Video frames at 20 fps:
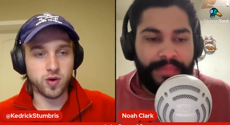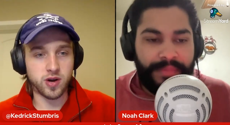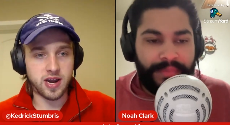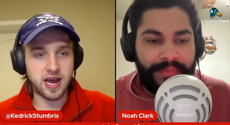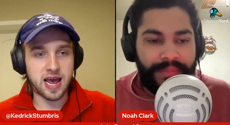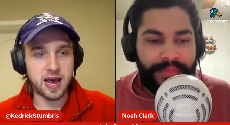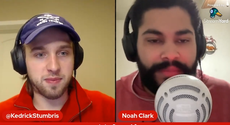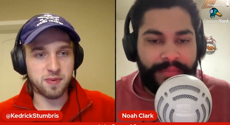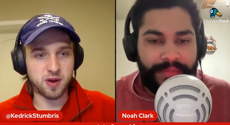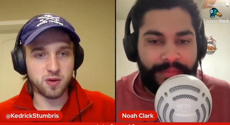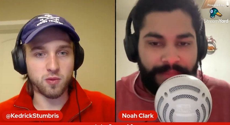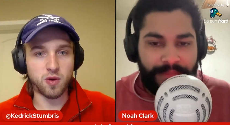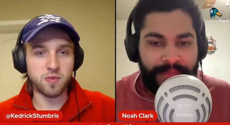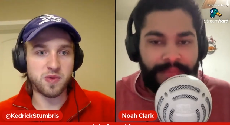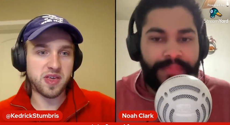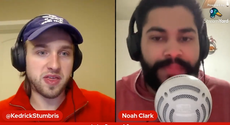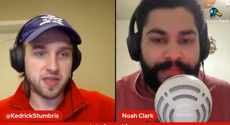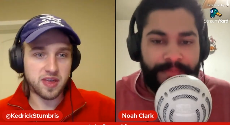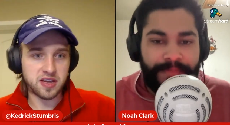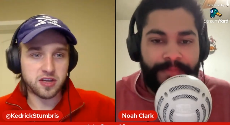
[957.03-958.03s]
Speaker 1: would happen, what
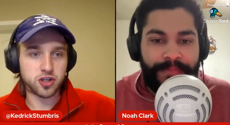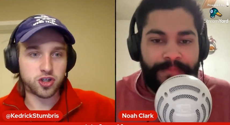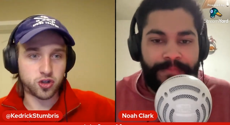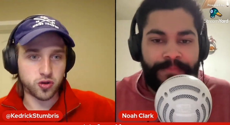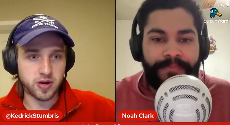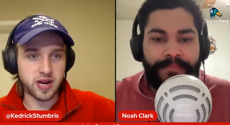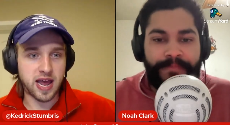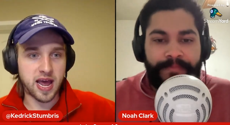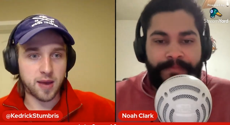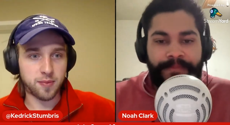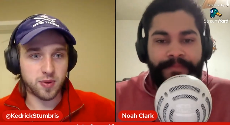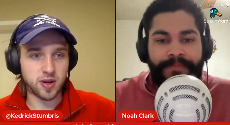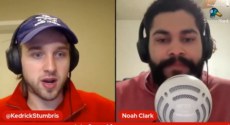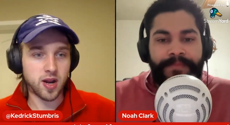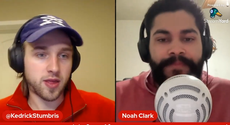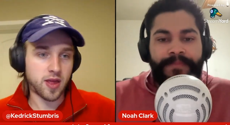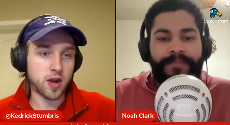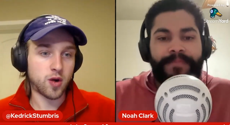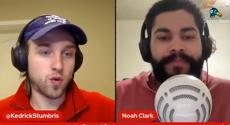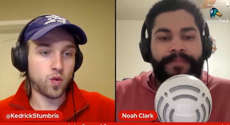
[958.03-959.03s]
we think should happen,
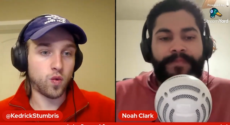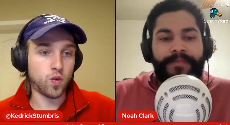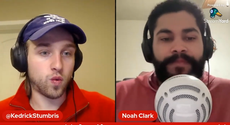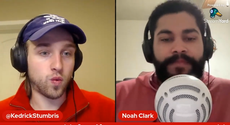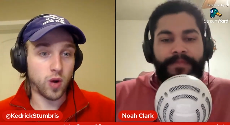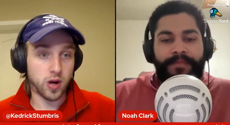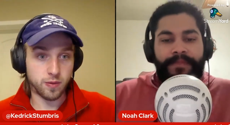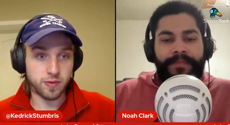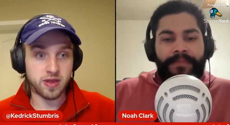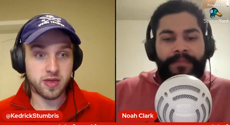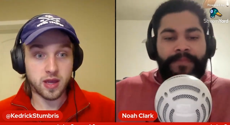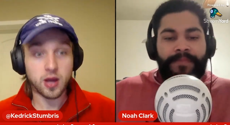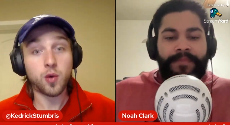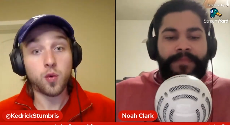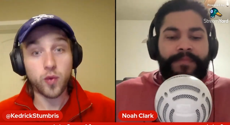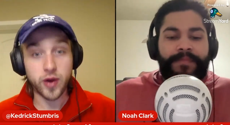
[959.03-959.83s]
and then what we think